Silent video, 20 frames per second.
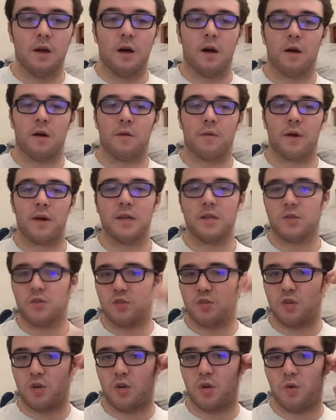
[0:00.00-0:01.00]
Alright,
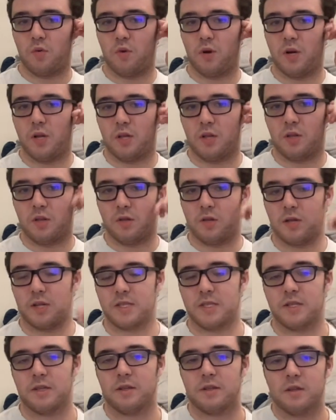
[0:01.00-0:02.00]
so
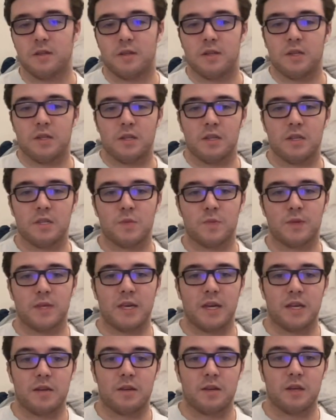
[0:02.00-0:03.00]
let's
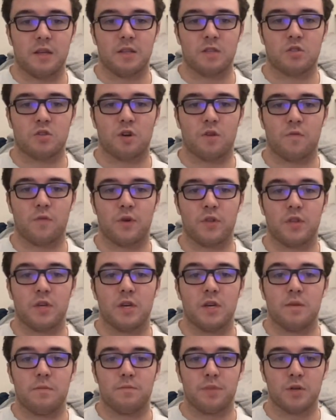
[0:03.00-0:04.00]
begin, and let's start off with
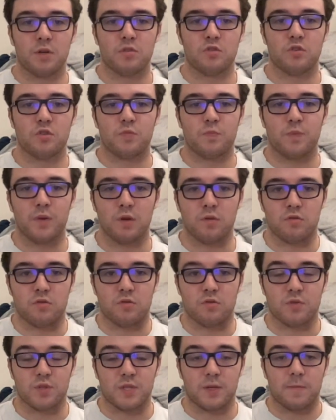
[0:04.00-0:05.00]

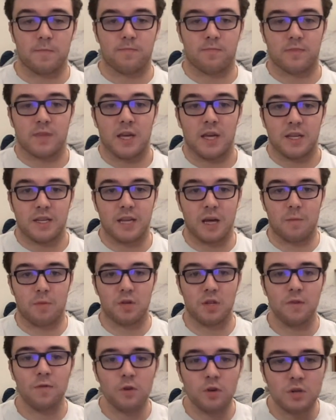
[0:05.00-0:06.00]
Beetlejuice. Now,
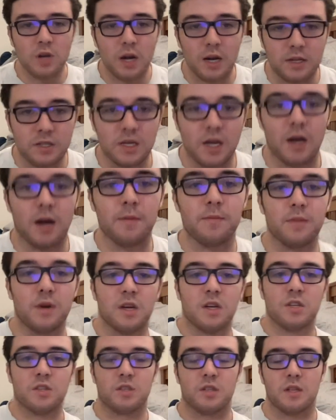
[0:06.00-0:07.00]
believe it or not,
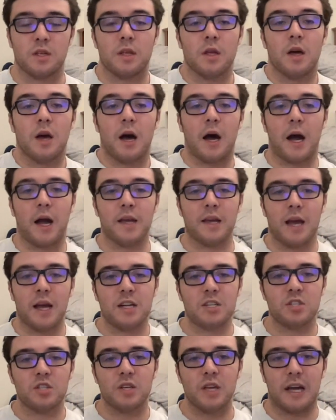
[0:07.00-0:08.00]
I
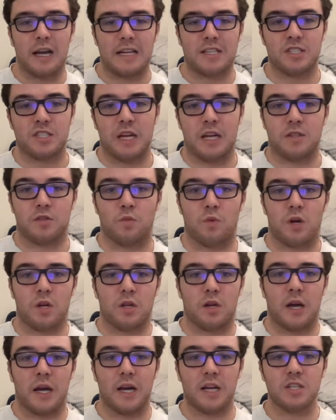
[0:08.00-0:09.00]
actually
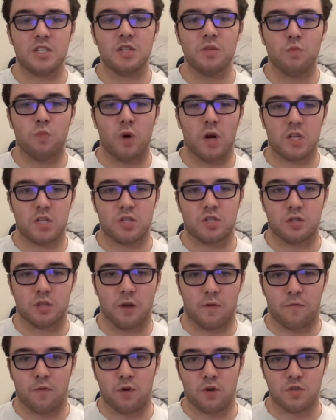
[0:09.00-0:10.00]
watched
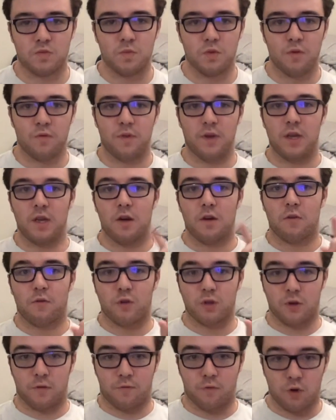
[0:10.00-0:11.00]
the first movie
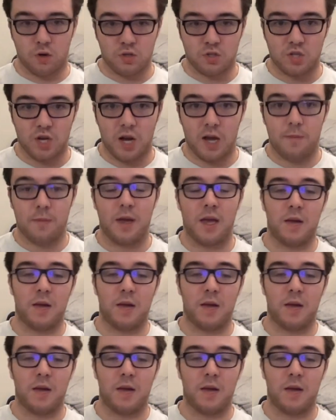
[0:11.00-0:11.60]
for the first time